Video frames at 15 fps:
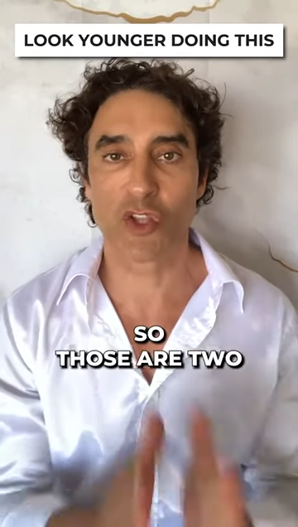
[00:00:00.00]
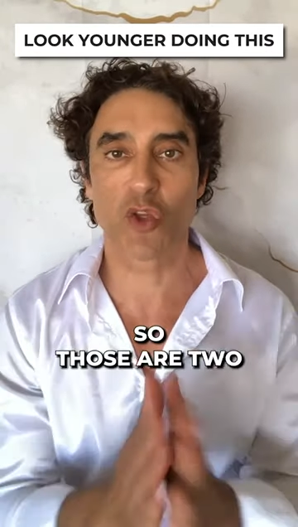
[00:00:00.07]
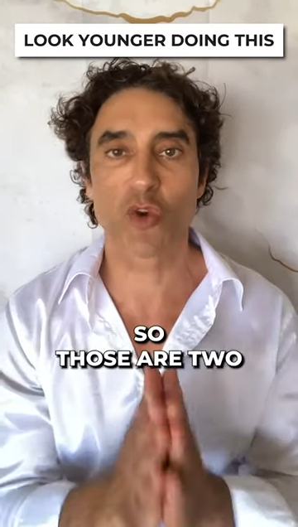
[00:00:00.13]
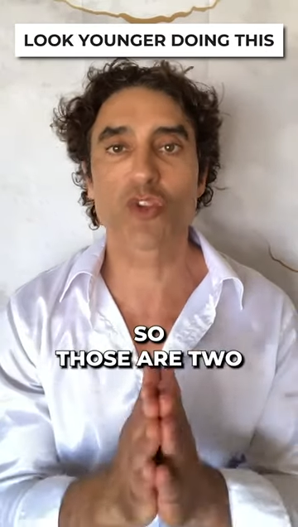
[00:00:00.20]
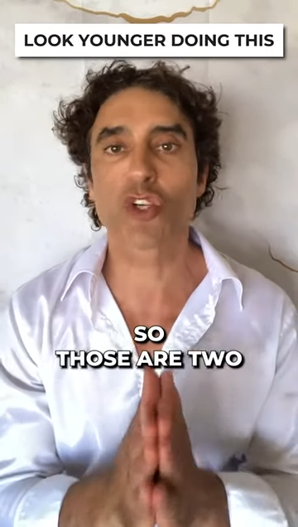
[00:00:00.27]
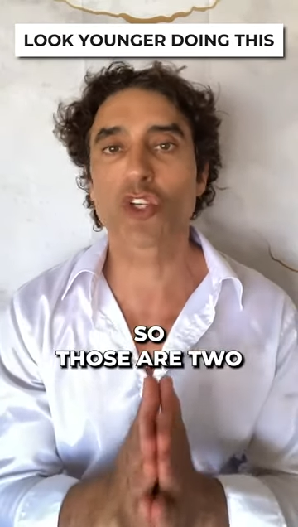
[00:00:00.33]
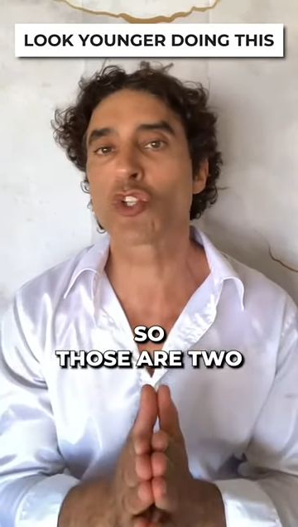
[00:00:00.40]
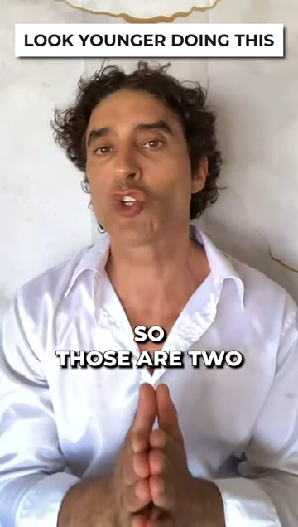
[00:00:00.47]

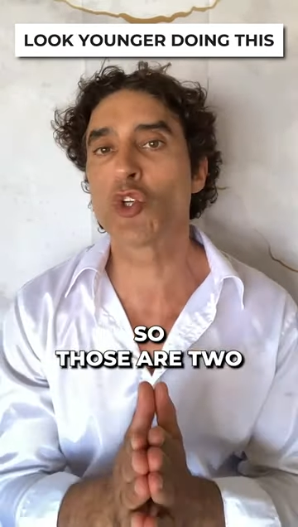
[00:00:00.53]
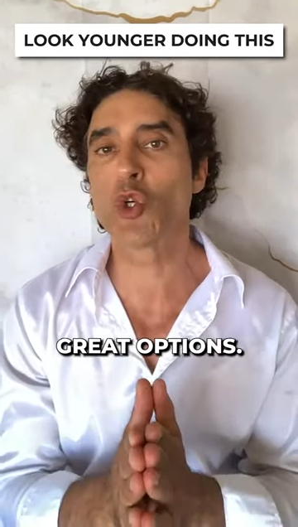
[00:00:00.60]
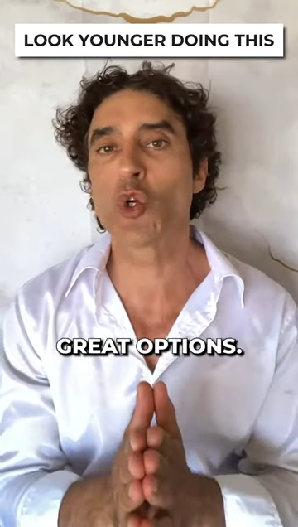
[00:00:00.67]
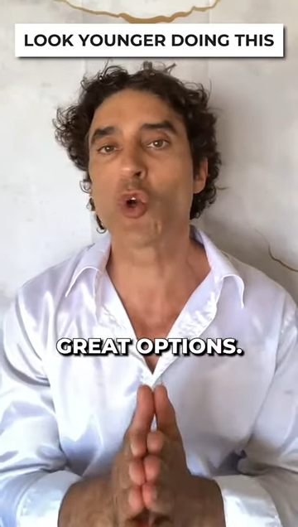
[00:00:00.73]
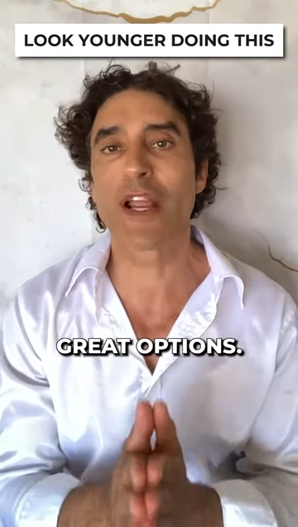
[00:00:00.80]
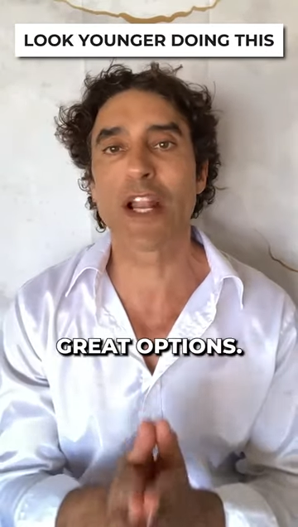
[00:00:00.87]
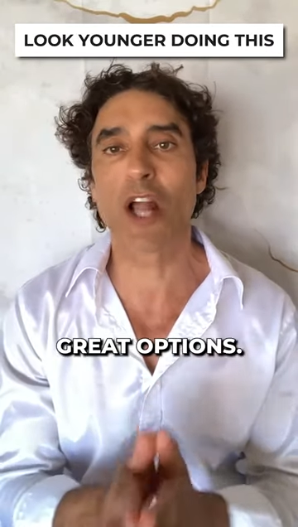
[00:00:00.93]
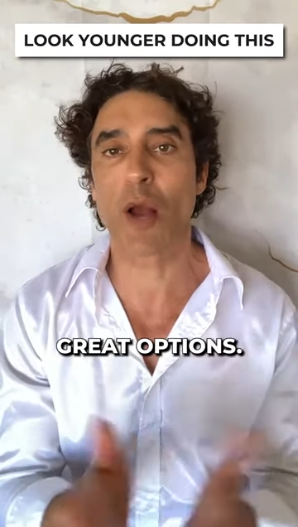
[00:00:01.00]
those are two
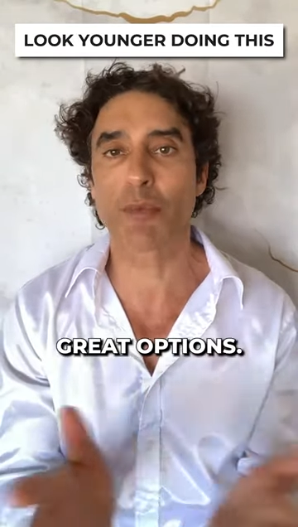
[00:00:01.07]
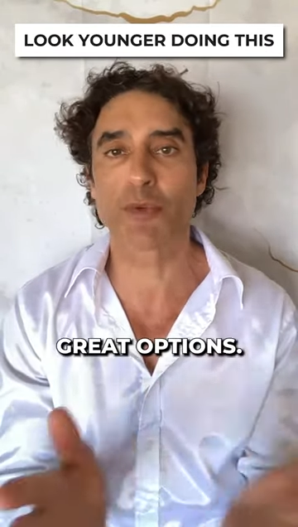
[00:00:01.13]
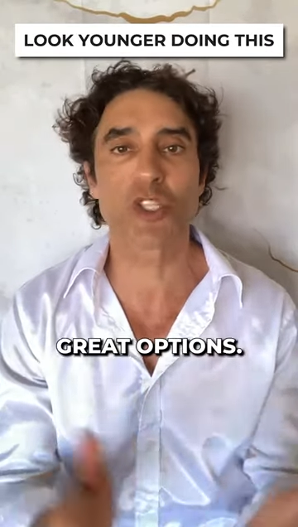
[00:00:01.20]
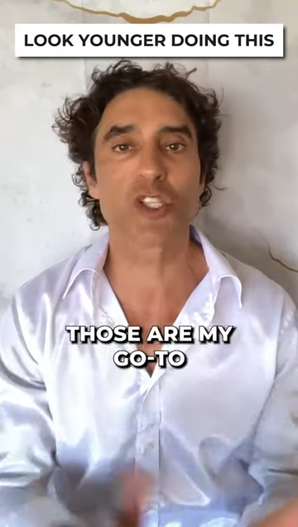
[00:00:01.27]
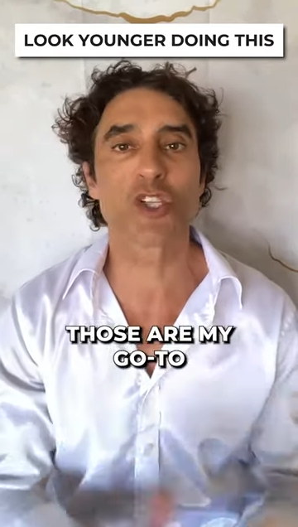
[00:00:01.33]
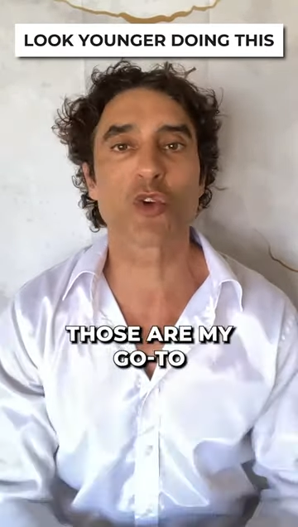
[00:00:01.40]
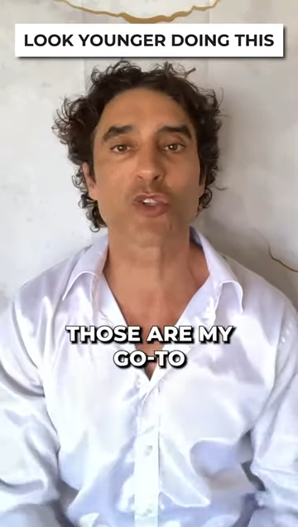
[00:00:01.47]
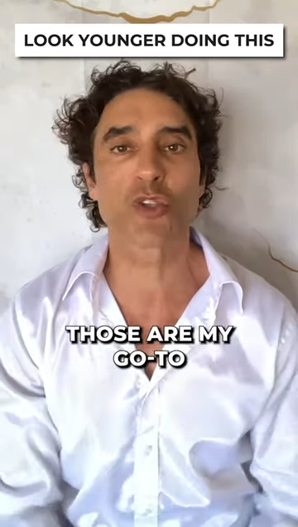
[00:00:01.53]
great
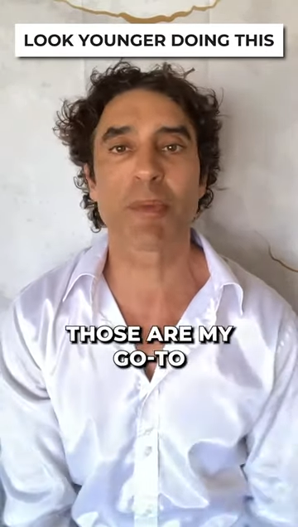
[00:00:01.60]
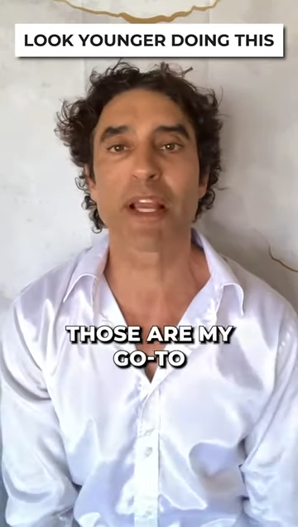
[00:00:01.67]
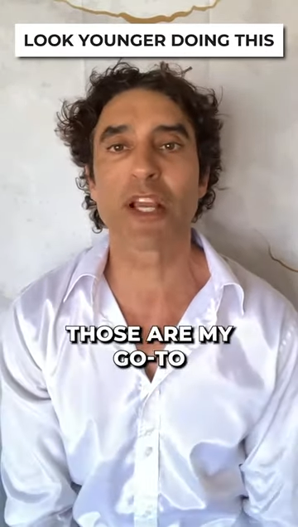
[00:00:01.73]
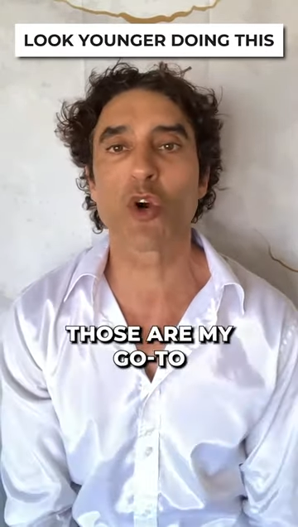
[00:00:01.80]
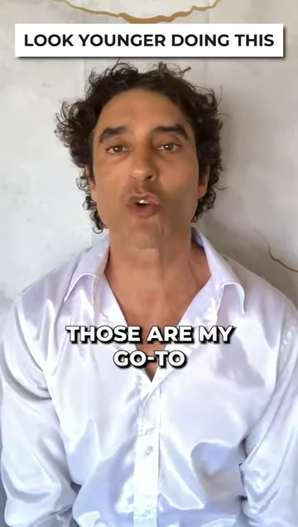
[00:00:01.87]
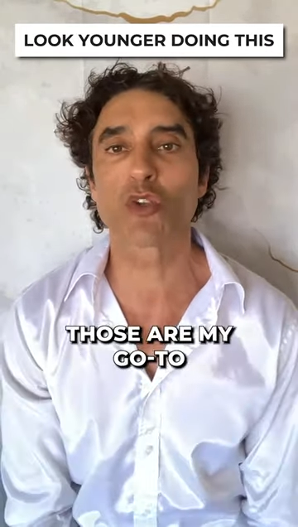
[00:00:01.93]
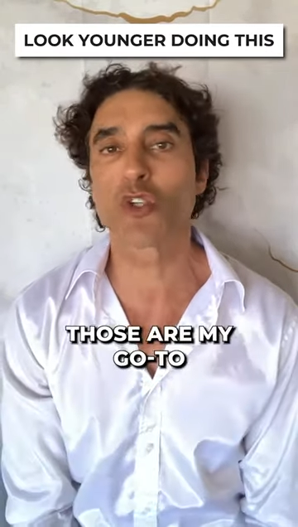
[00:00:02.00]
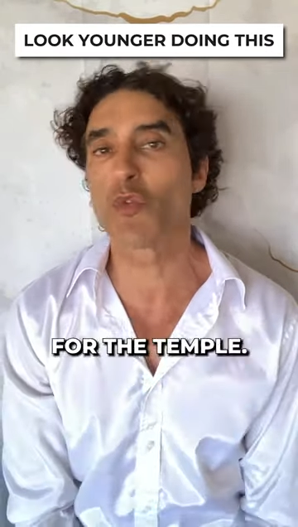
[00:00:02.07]
options. Those are my
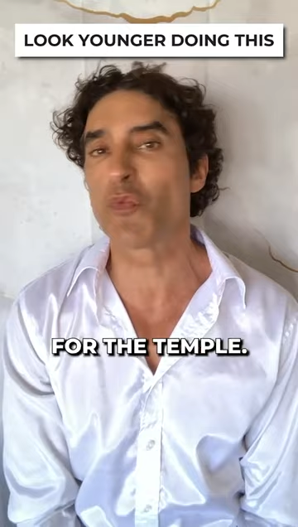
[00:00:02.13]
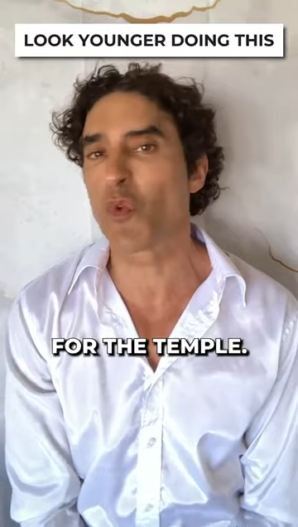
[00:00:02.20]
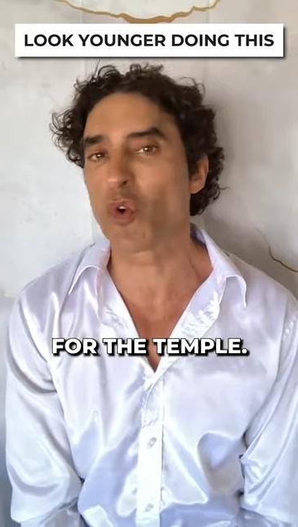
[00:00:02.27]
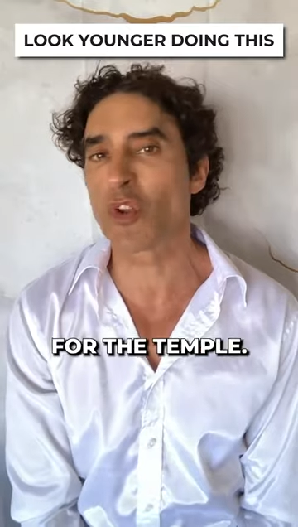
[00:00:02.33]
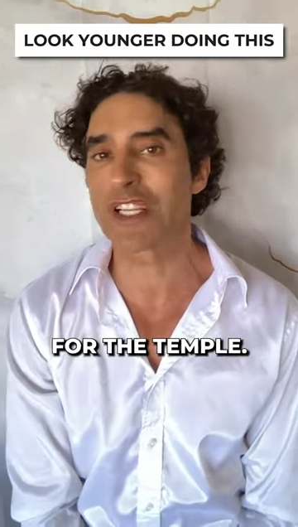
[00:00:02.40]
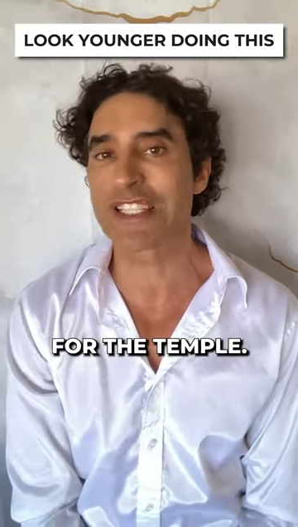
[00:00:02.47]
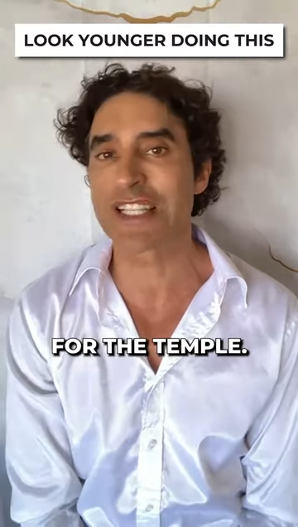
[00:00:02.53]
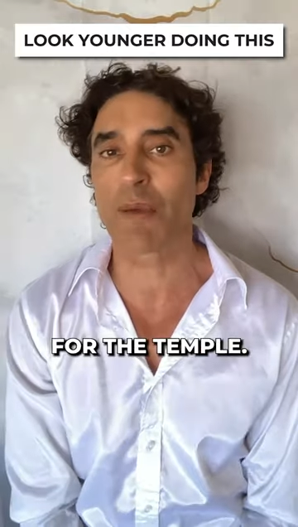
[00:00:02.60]
go-to for
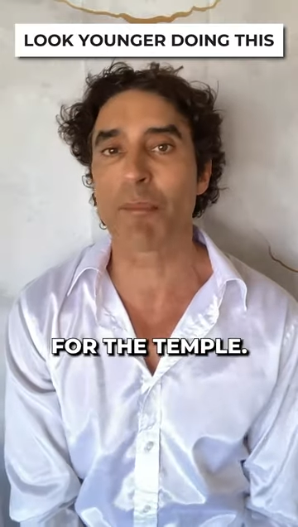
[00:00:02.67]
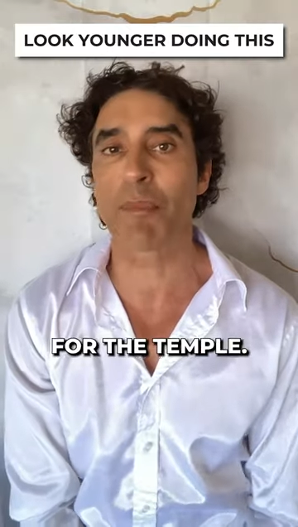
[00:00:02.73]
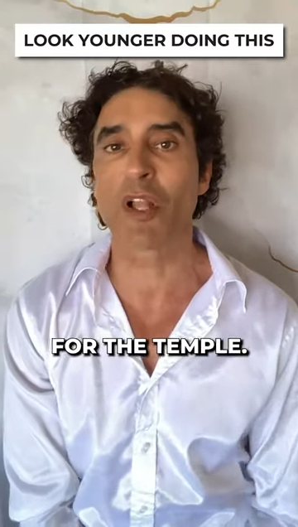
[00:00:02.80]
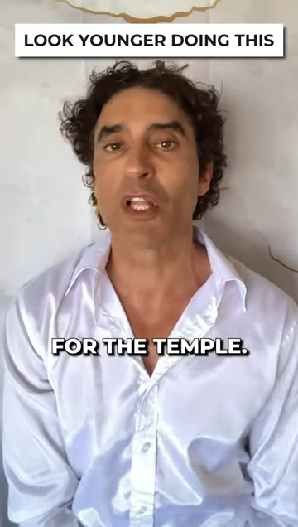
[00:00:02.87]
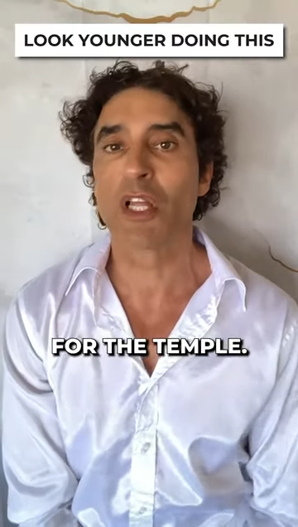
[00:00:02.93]
the temple.